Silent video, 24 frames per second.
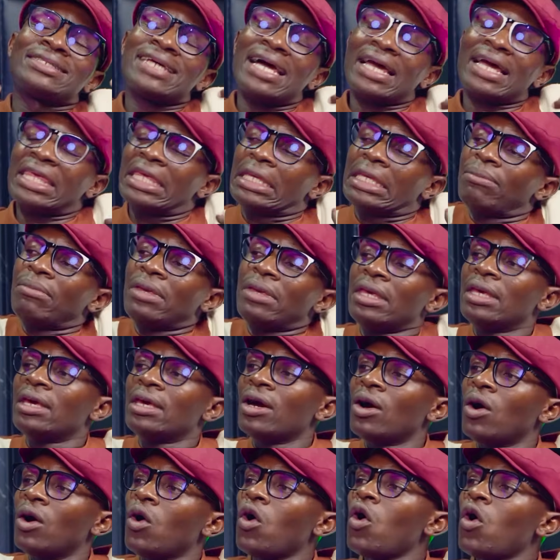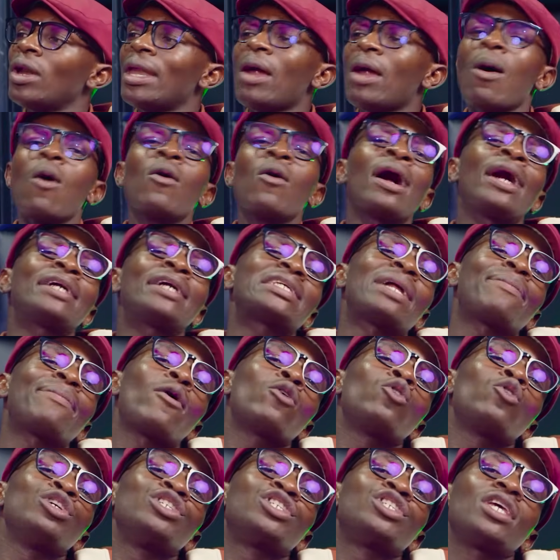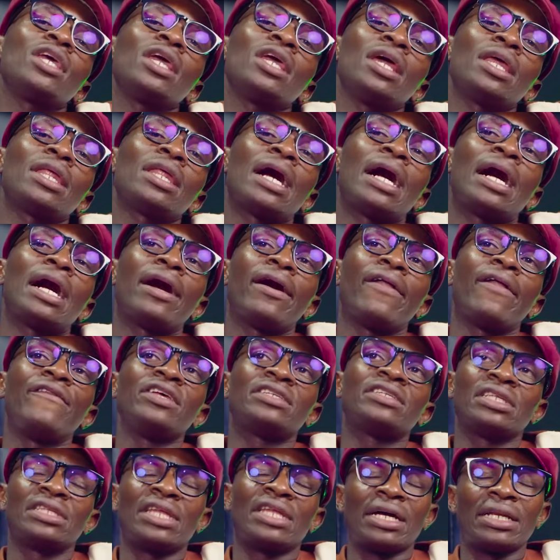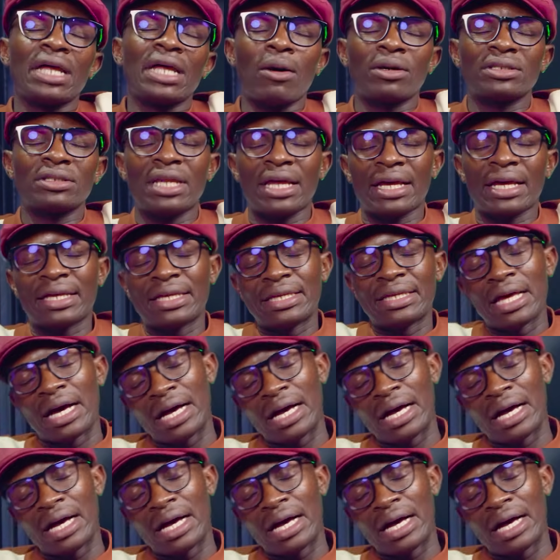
attacking me. Oh, this and that. I was like,